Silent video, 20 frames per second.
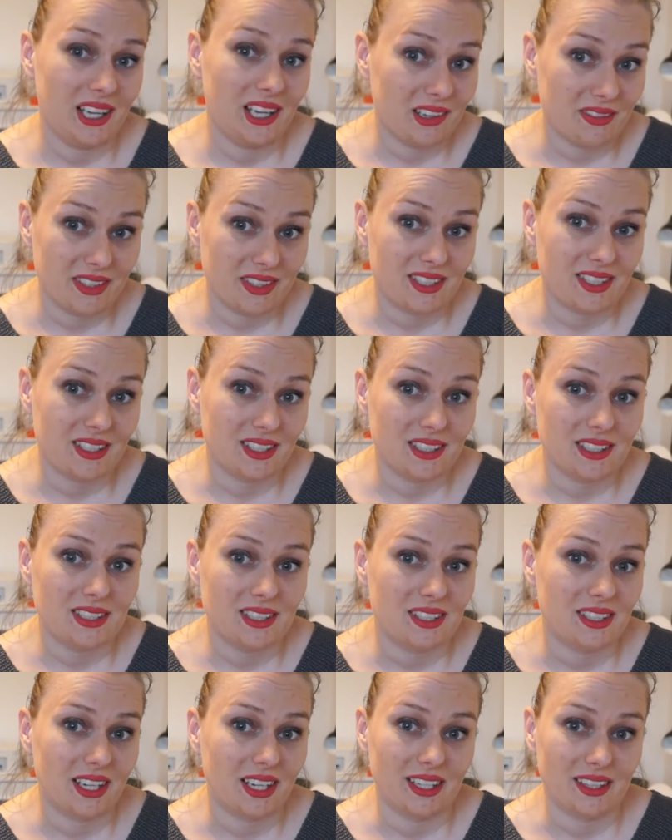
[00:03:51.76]
ever
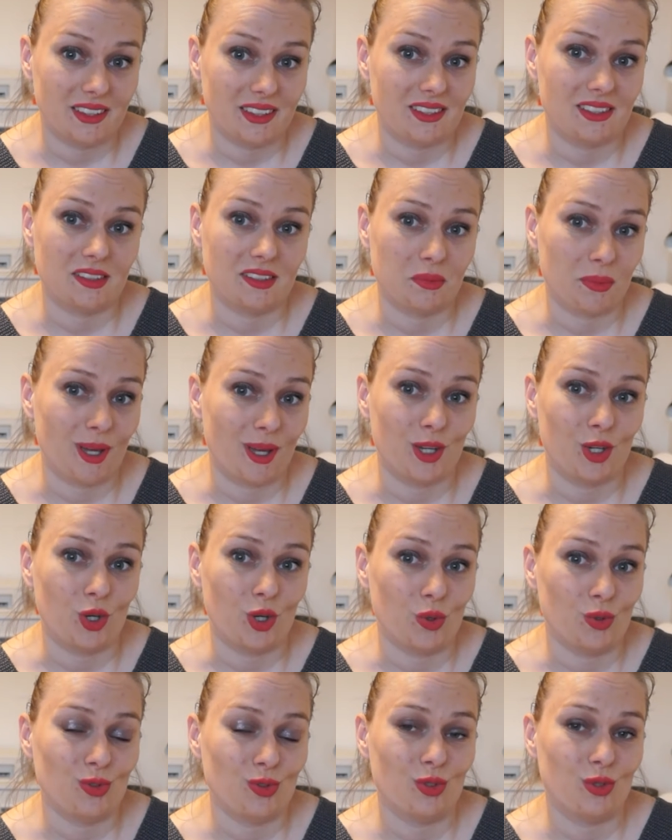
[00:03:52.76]
since. Like this is my
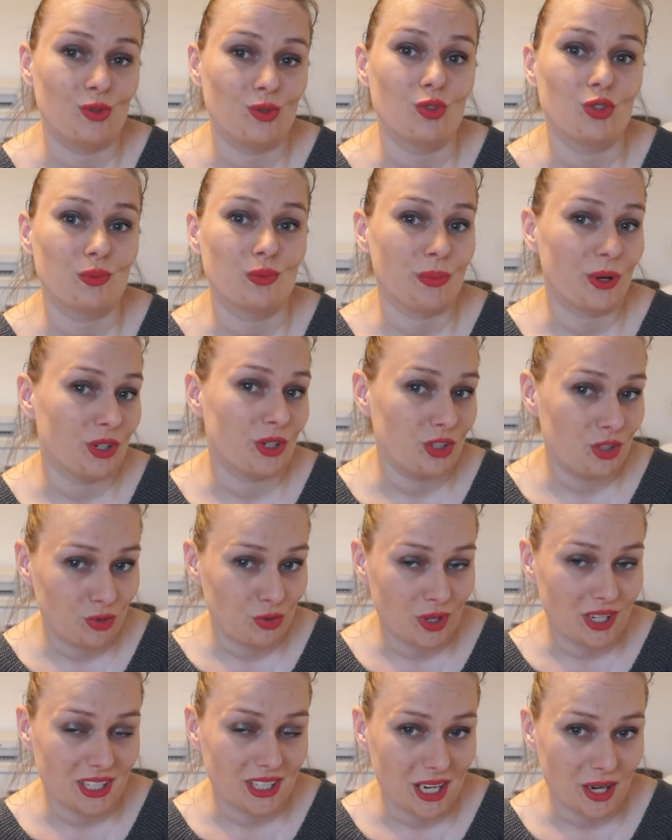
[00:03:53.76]
go-to
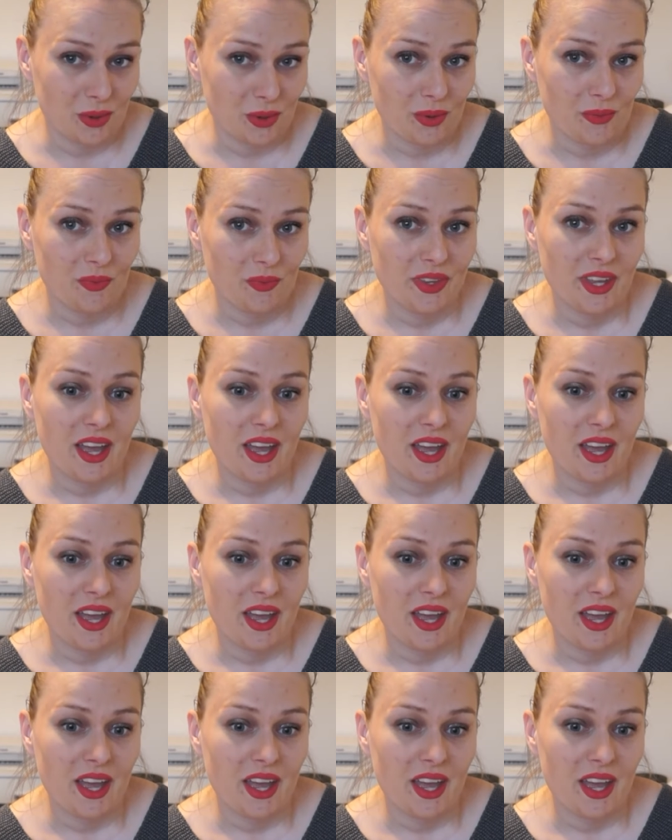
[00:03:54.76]
sponge right now.